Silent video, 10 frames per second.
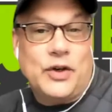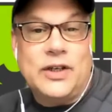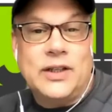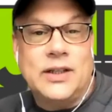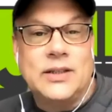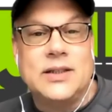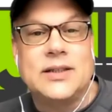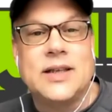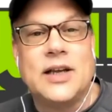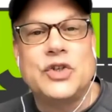in this
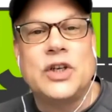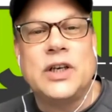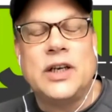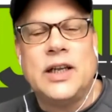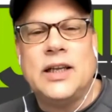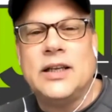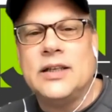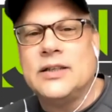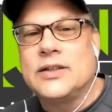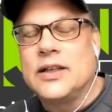discussion
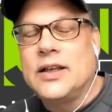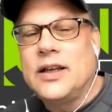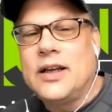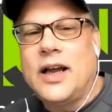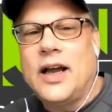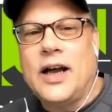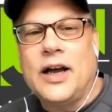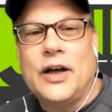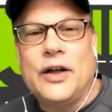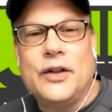is
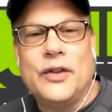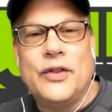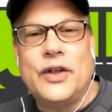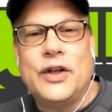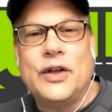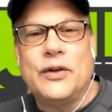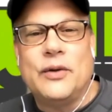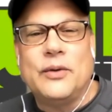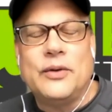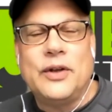the
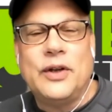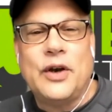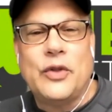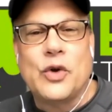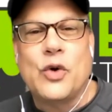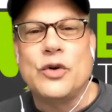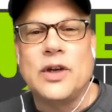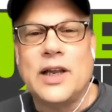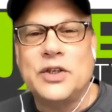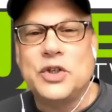
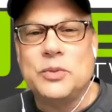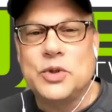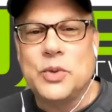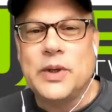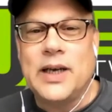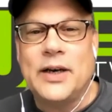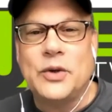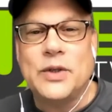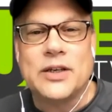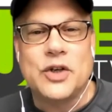correlation between
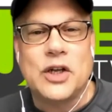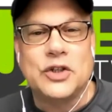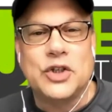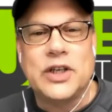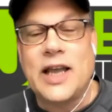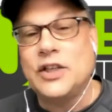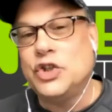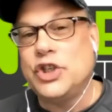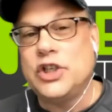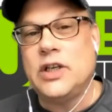nanotechnology and
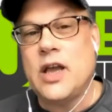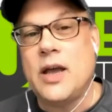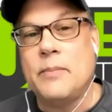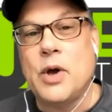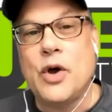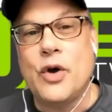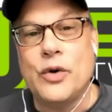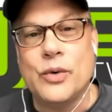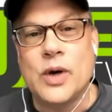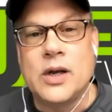
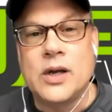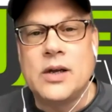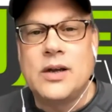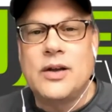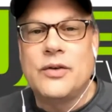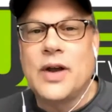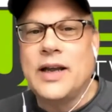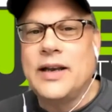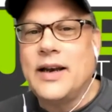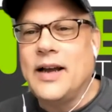GMO,
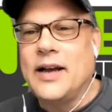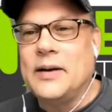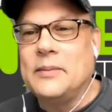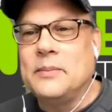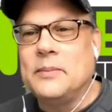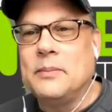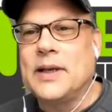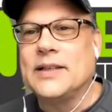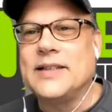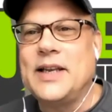right?
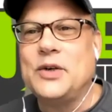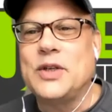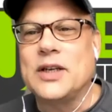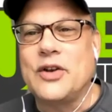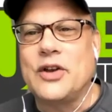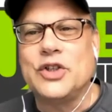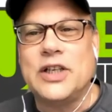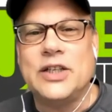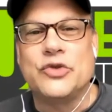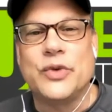Because nanotechnology
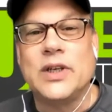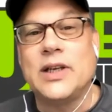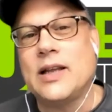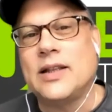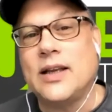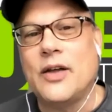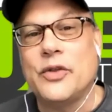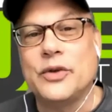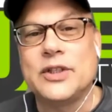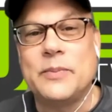is really at the
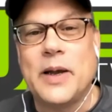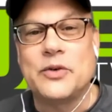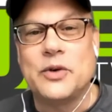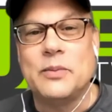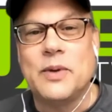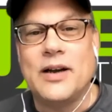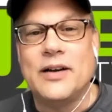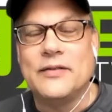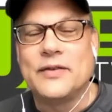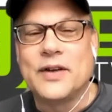other spectrum of